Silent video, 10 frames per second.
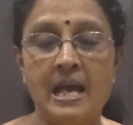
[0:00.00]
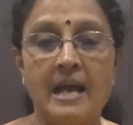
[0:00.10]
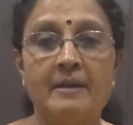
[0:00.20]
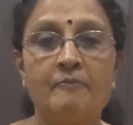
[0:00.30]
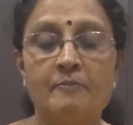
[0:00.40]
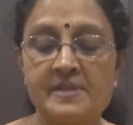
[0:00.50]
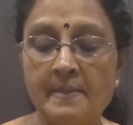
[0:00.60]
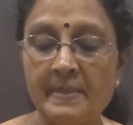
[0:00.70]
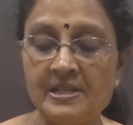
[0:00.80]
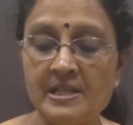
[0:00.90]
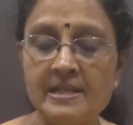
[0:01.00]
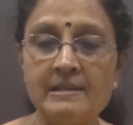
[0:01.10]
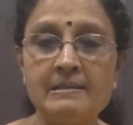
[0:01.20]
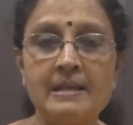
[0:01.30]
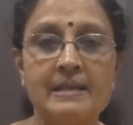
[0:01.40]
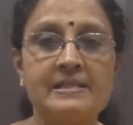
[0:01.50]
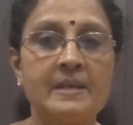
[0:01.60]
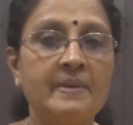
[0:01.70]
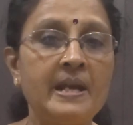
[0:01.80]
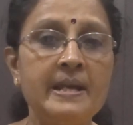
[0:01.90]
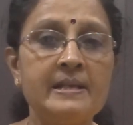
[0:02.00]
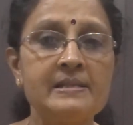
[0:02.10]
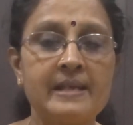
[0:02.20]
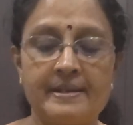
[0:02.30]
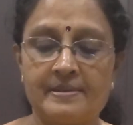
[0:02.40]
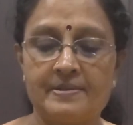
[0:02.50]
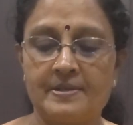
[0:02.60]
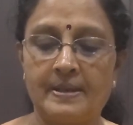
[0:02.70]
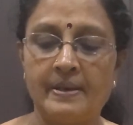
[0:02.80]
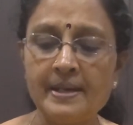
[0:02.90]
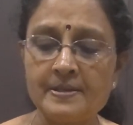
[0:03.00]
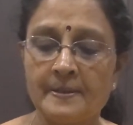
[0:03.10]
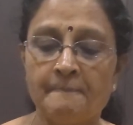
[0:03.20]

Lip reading: and same material and same radius, etc., right?